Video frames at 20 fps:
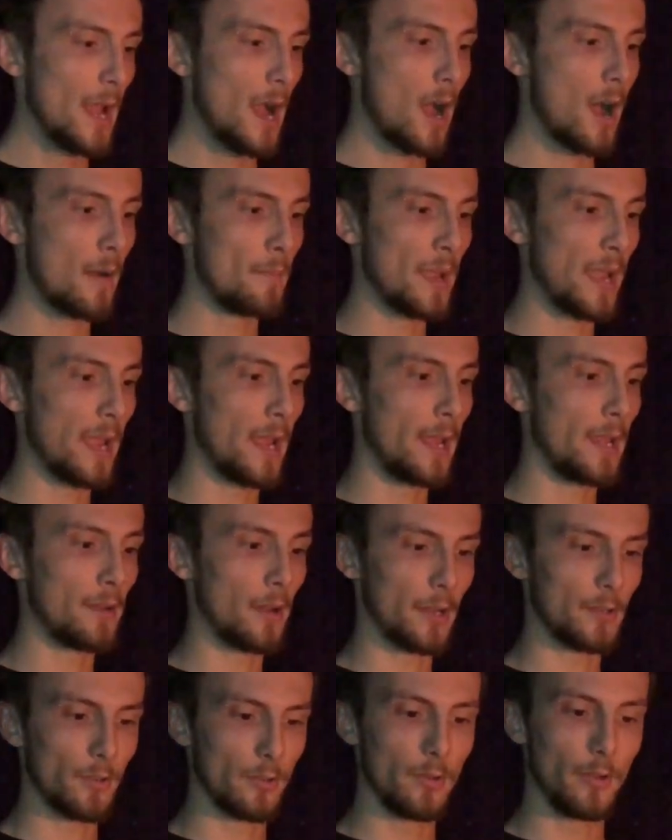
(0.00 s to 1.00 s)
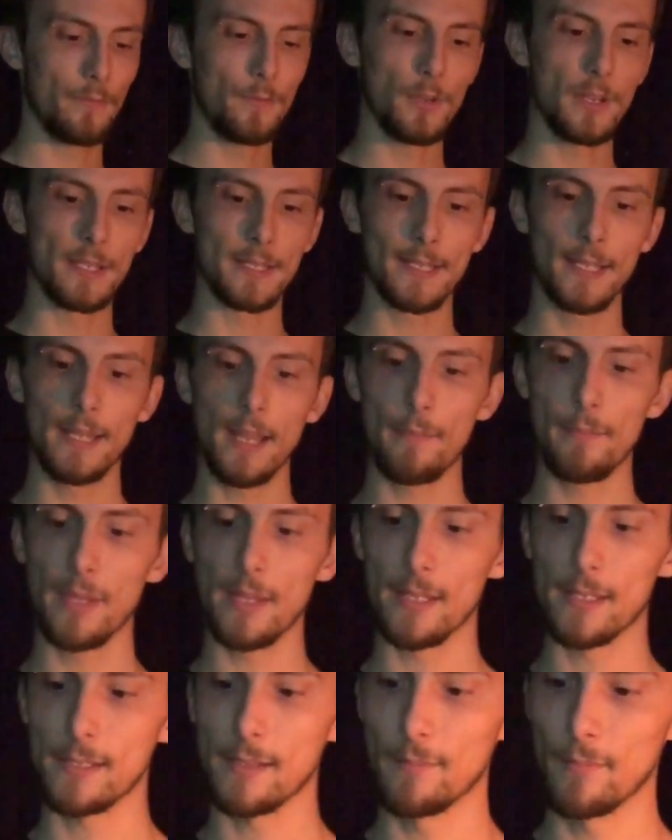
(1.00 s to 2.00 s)
and I don't know if you can see that,
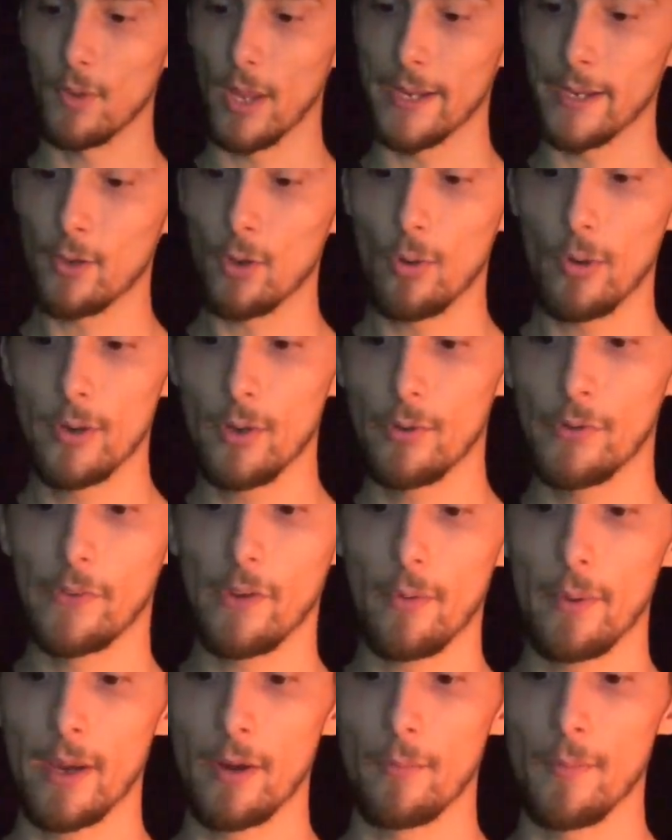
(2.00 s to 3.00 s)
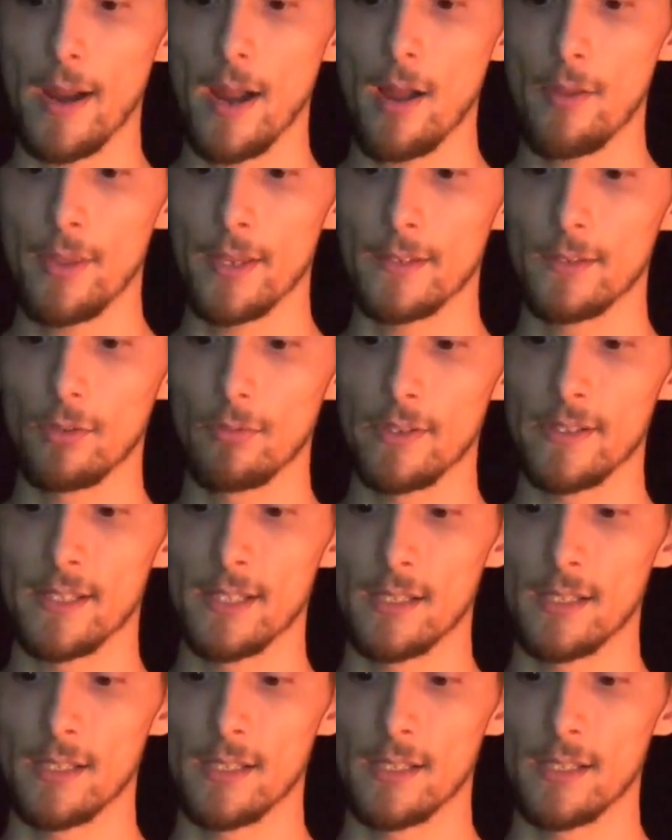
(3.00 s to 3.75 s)
but there's some like coils going around that sort of